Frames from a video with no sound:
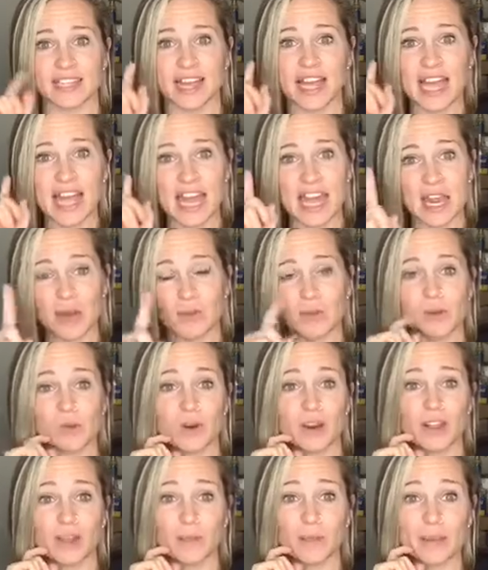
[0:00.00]
it. And it was
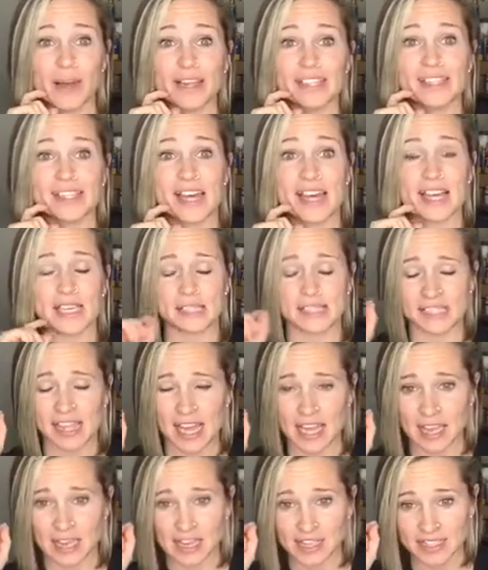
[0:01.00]
one of the best things
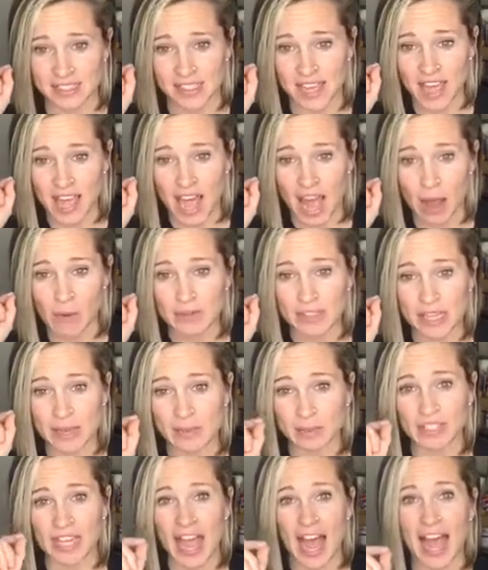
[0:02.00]
because I was
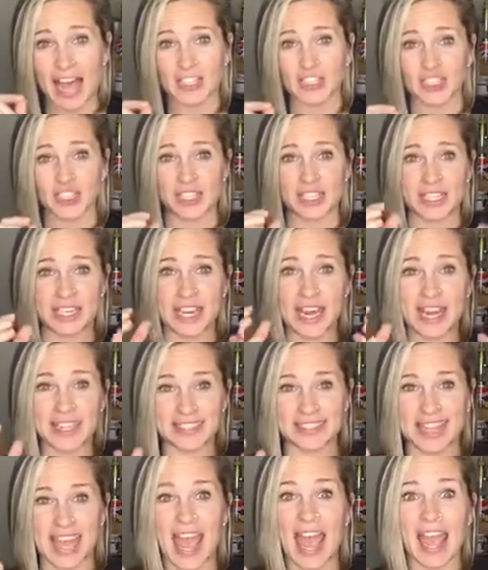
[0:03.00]
able to actually
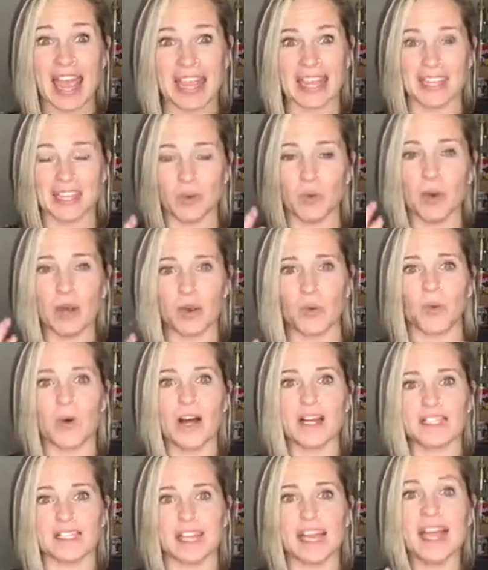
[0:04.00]
attain what it
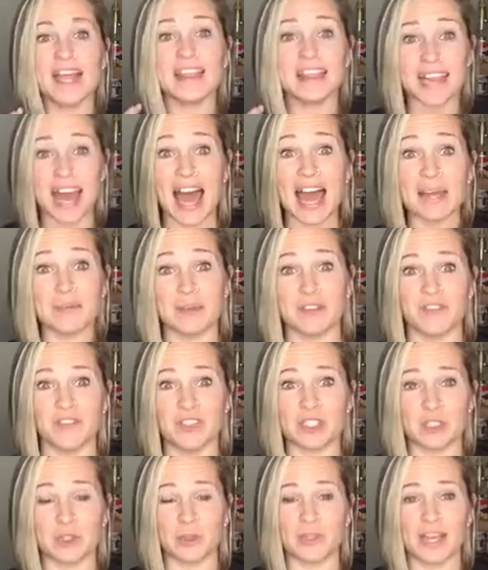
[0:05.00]
was that I had been
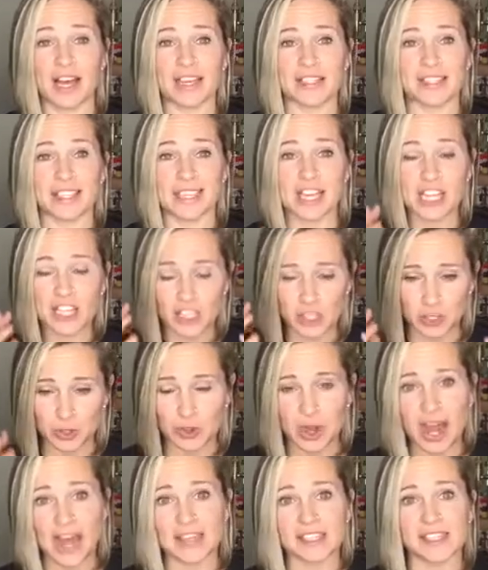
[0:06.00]
visualizing. So
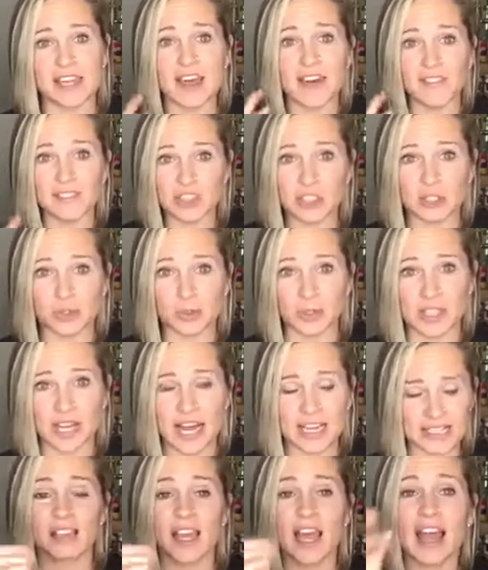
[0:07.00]
you guys,
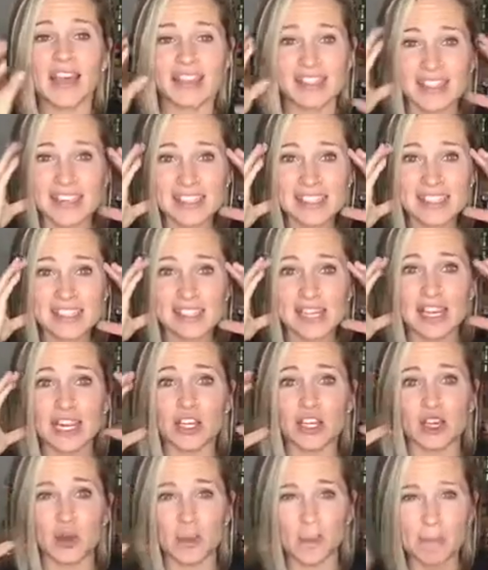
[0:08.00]
visualize. This is
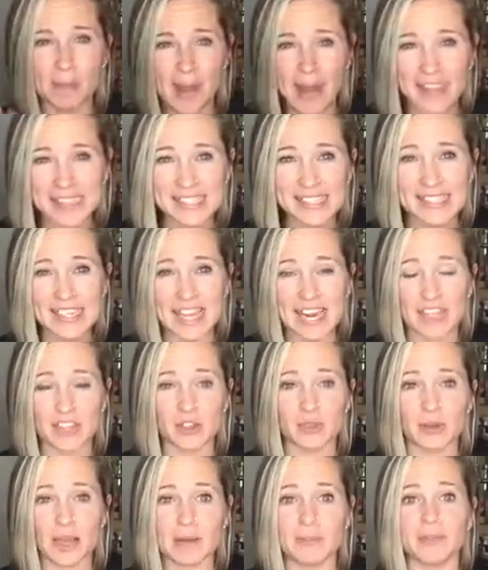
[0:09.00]
getting your mindset
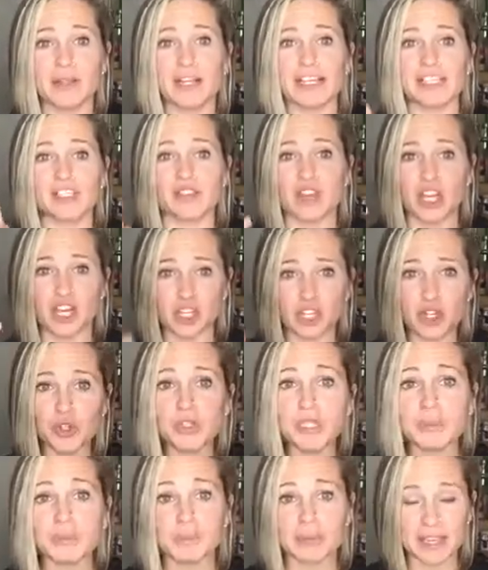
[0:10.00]
in the right place so that
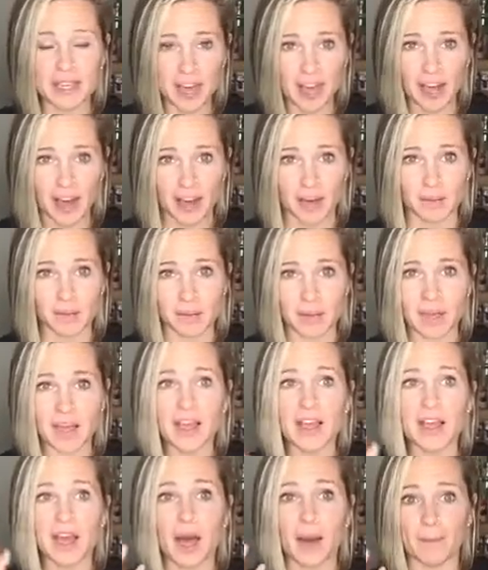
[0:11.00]
you can become
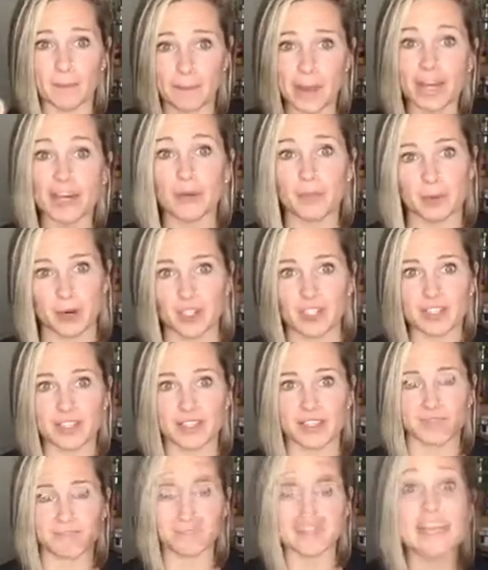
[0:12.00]
a better
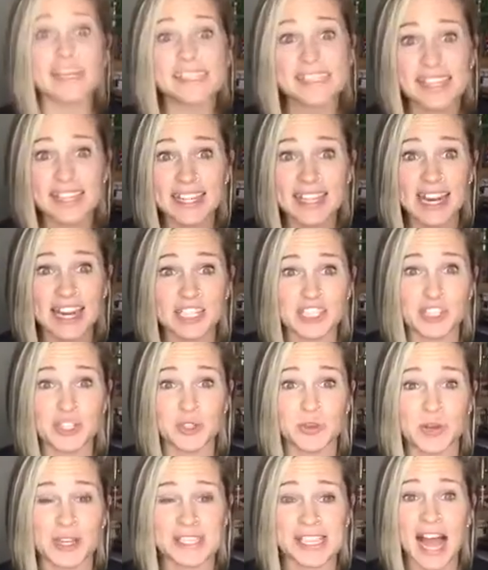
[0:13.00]
person. The next thing that I
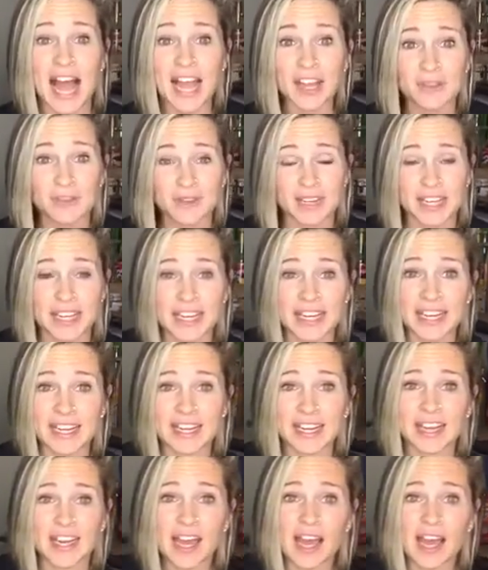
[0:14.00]
do is I read